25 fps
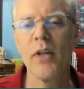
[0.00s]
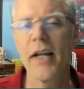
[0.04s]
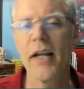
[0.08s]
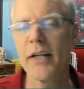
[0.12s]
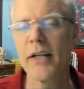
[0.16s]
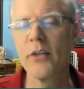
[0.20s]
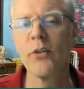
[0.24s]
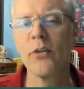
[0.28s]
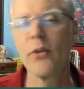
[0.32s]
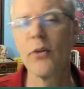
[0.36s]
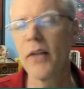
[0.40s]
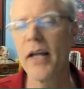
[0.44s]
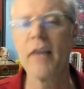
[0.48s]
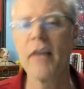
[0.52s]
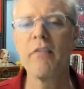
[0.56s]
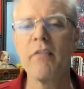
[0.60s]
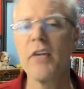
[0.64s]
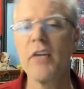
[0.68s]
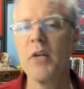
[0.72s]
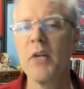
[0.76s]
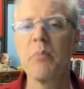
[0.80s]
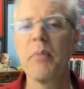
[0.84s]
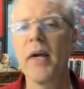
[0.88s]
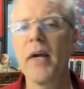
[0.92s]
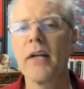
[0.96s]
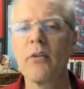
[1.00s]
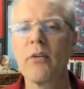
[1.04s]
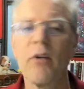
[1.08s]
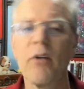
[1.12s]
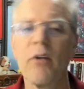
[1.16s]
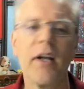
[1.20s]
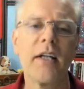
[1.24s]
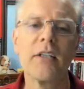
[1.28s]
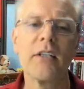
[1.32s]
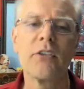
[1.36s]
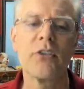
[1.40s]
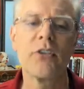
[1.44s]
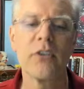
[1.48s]
I could do that. I have an impact
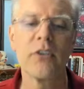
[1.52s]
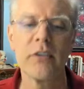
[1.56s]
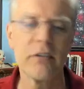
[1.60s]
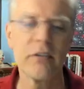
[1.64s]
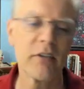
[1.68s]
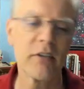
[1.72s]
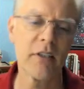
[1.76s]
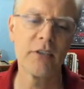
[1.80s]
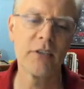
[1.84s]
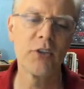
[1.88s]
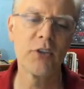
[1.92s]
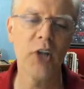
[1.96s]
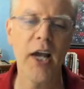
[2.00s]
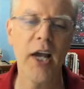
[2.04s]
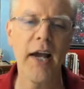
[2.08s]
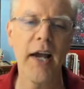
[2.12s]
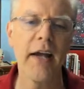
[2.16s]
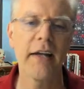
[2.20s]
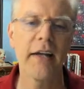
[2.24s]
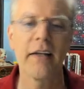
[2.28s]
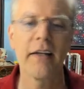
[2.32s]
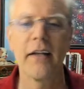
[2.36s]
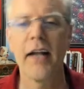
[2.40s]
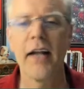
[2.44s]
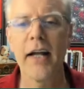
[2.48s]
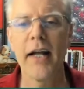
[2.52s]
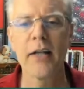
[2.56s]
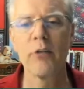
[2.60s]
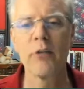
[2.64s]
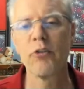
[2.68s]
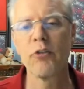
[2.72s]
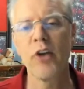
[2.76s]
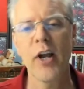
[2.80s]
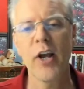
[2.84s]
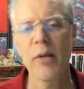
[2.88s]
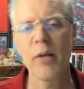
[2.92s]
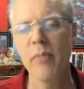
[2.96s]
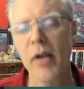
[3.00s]
wrench and a jack, and I could
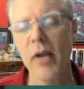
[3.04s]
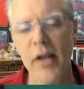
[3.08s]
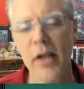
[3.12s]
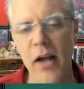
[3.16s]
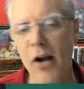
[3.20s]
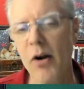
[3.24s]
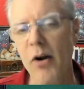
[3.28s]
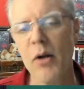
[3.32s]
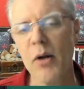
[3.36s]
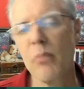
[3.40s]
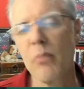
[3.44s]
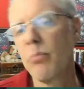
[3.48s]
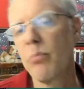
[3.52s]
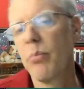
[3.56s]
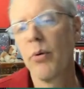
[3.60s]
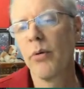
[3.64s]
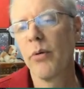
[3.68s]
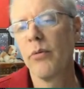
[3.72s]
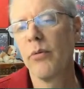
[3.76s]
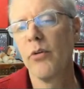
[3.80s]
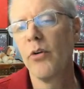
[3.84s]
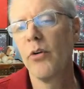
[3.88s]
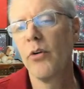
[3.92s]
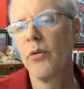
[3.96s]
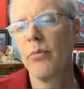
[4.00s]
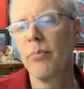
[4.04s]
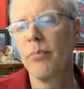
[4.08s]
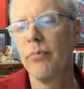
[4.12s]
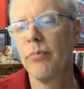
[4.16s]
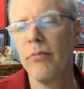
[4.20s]
jack my car up and put new